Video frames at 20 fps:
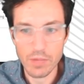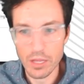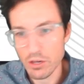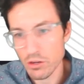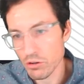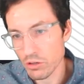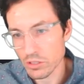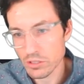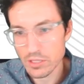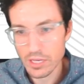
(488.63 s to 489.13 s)
And you
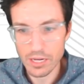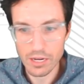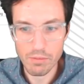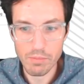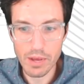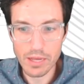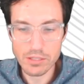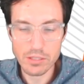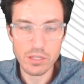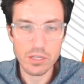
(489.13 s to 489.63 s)
could send a
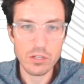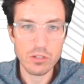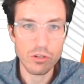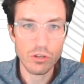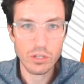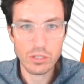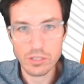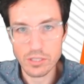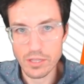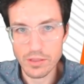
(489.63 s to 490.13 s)
message, you
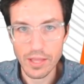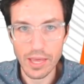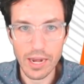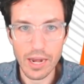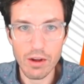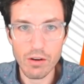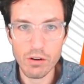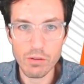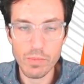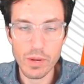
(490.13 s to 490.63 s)
could send that
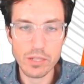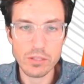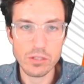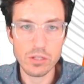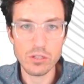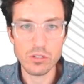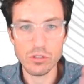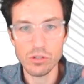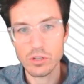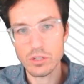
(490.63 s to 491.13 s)
error
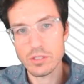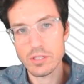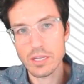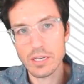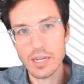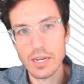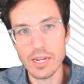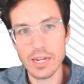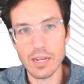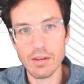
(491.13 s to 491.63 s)
message, you could send
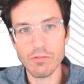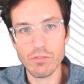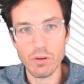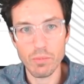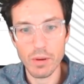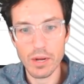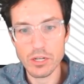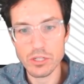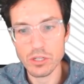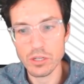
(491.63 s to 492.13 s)
any
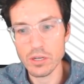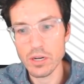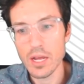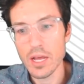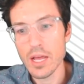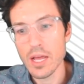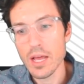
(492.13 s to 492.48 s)
information.